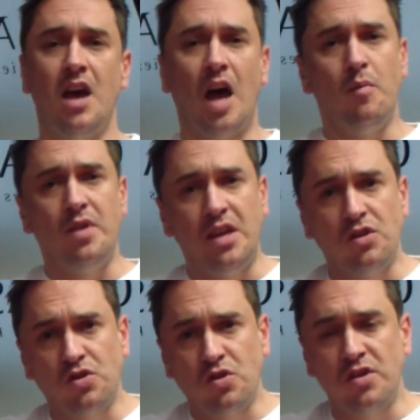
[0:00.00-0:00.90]
How many
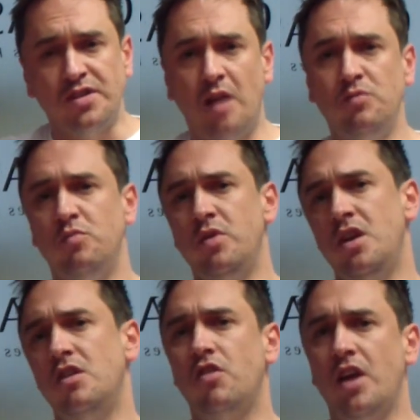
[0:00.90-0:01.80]
insurance hubs are
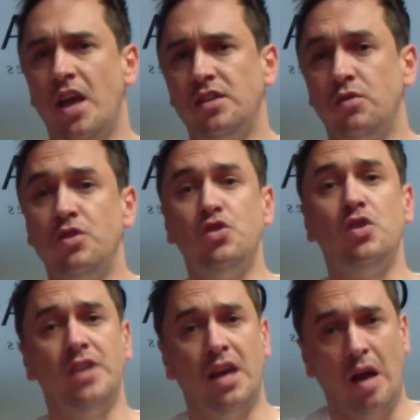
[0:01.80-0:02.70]
being created or
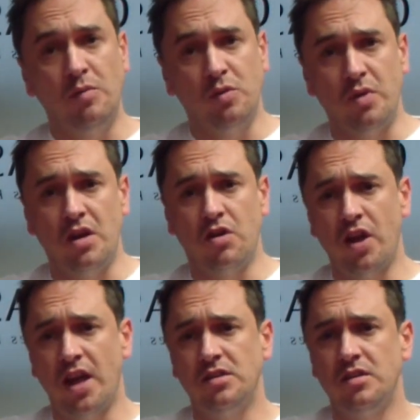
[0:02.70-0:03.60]
Insurtech hubs are being
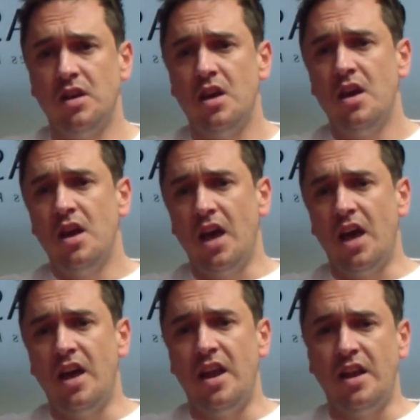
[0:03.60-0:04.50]
created,
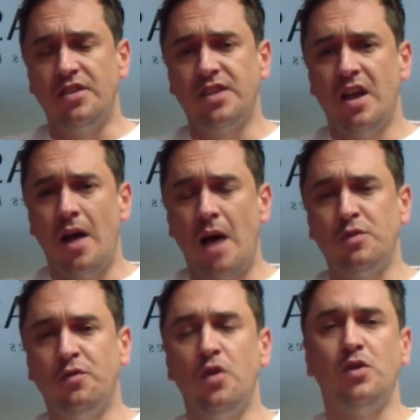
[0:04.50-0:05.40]
and just how
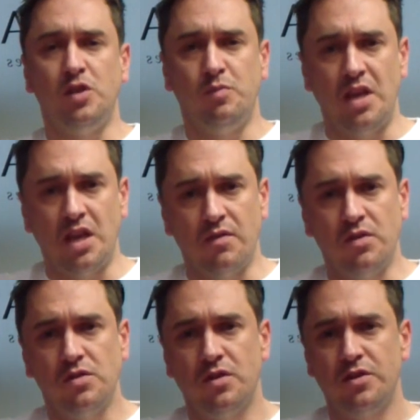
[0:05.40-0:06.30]
much focus is being
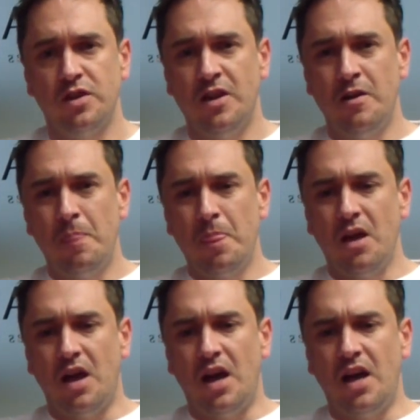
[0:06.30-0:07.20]
given to it.
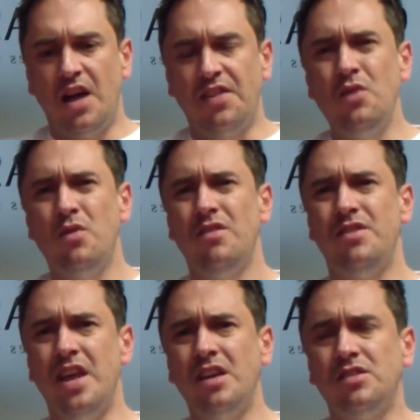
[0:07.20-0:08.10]
I think one of the
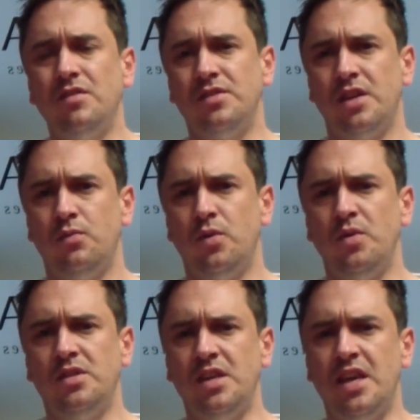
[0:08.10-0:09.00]
negatives where
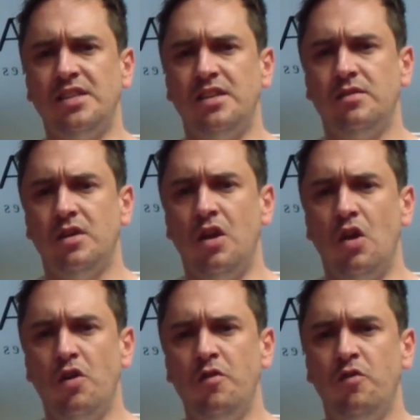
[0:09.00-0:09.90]
we see is that a
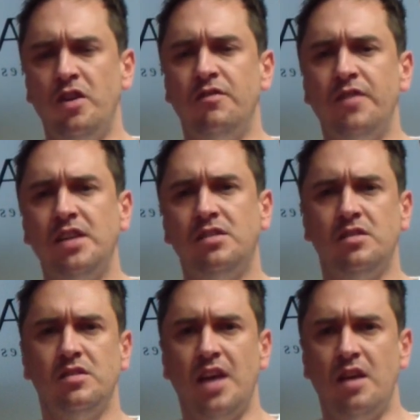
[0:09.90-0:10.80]
lot of
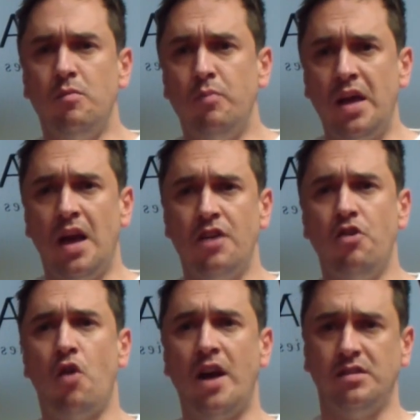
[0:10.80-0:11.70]
investors and big
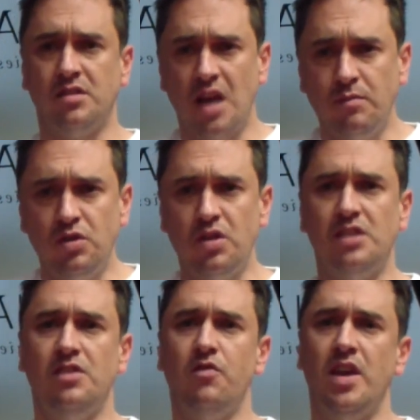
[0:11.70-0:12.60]
underwriters come to
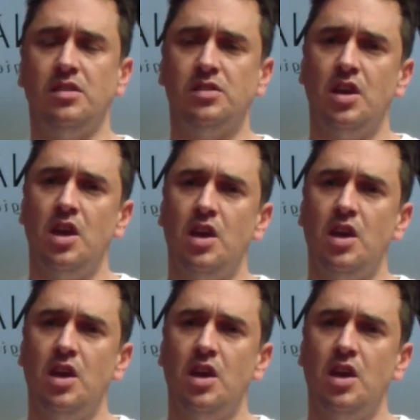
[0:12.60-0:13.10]
these events